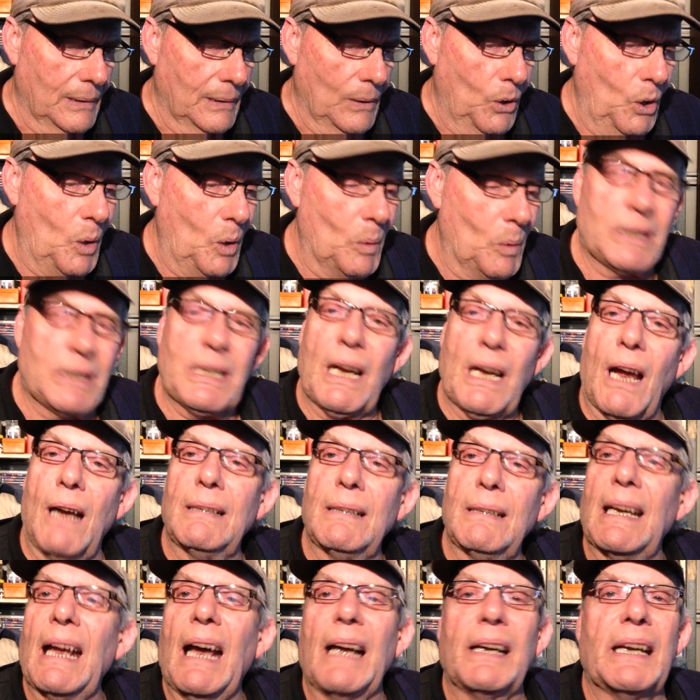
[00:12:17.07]
All were
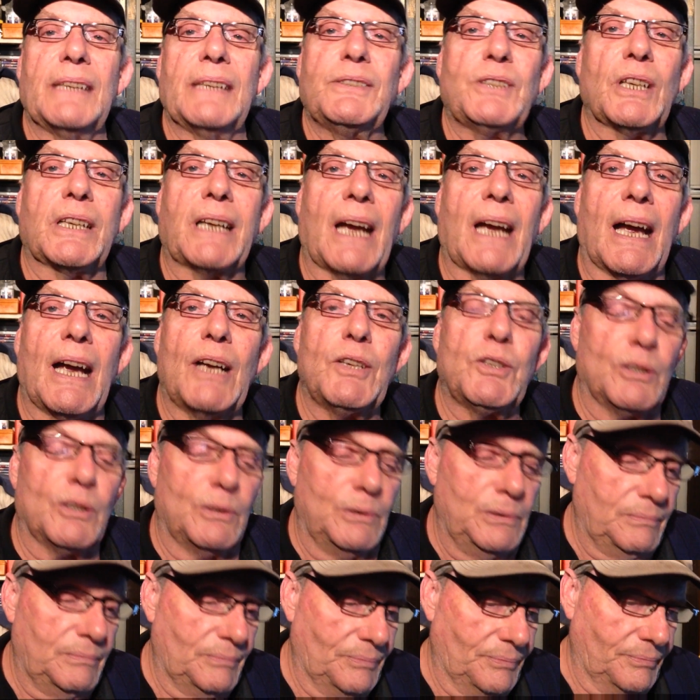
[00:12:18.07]
totally
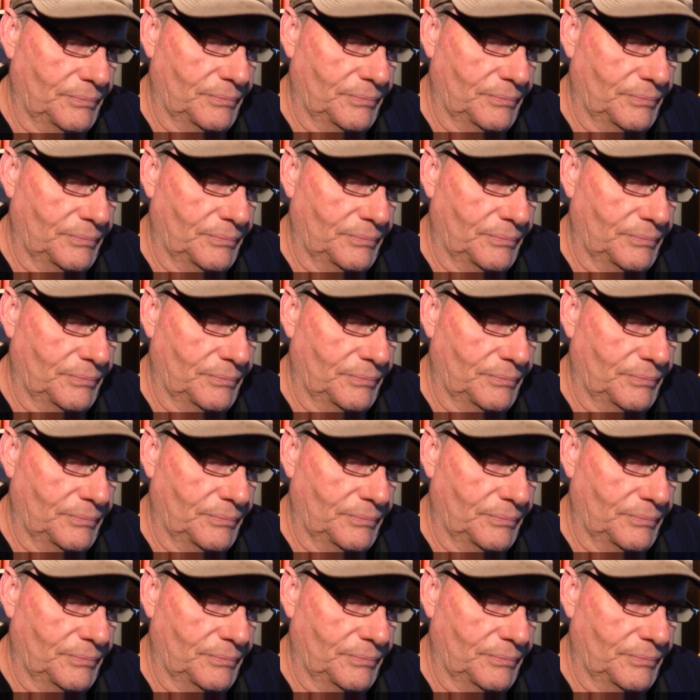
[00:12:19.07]
uneducational.